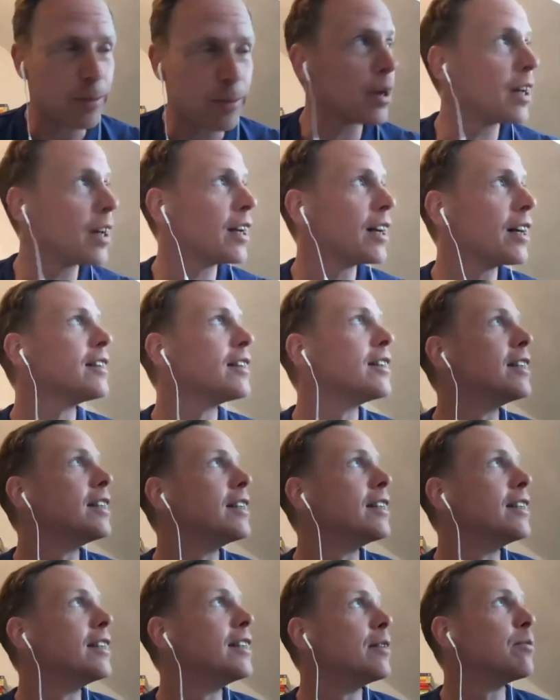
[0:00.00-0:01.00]
But
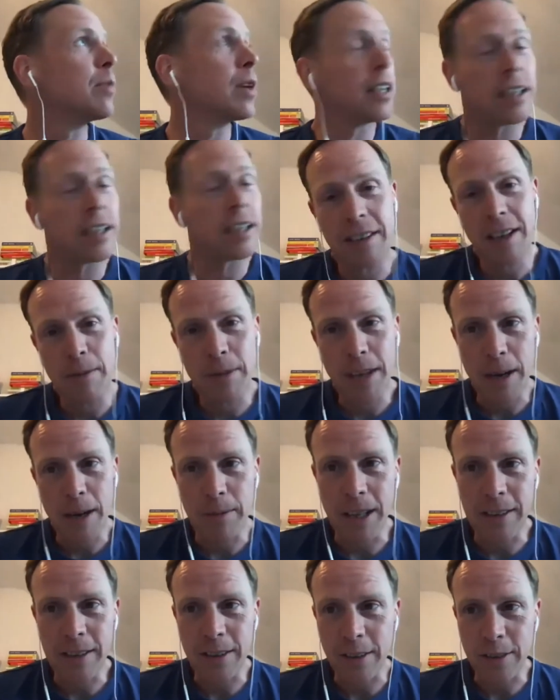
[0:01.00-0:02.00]
at the same time,
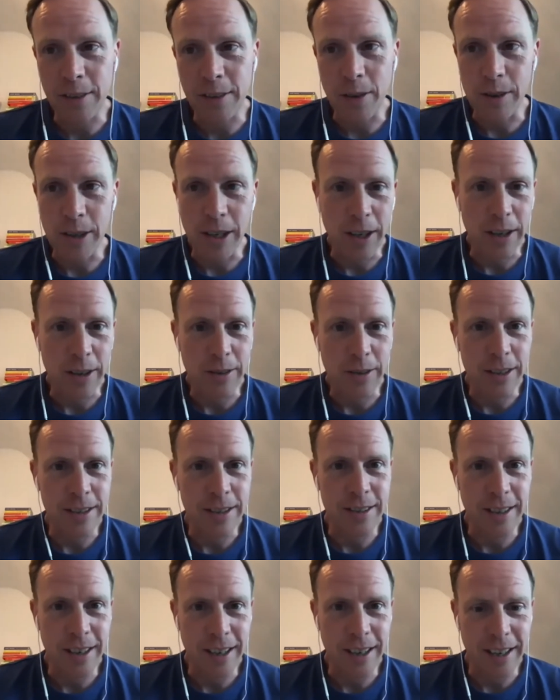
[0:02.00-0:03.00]
that's also, you know,
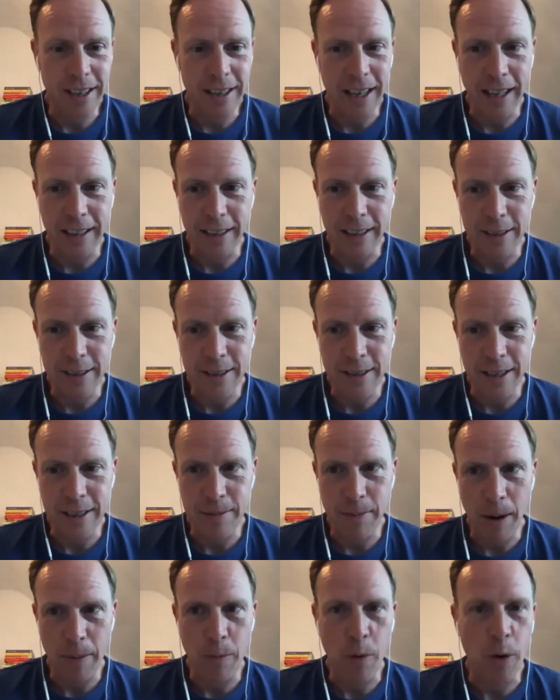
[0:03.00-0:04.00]
it's in the end, it's
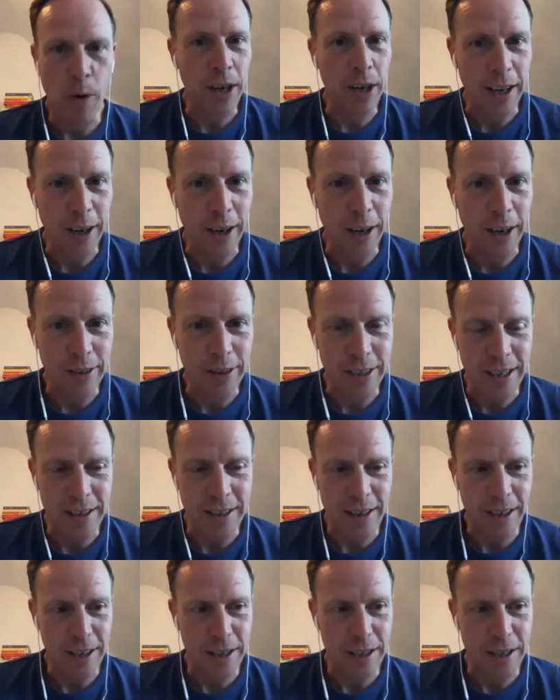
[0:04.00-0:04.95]
about more conversation.